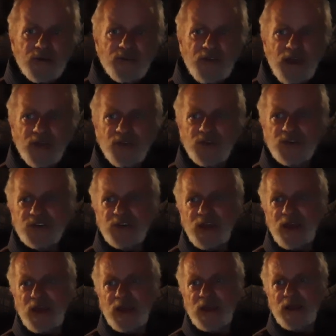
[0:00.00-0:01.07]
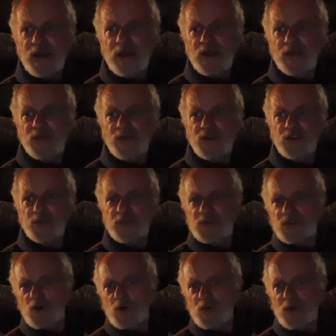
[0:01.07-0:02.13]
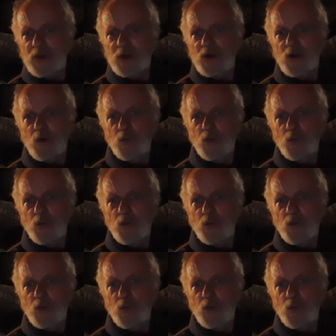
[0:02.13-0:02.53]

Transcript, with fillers: Faithus, and uh, thus Potomac,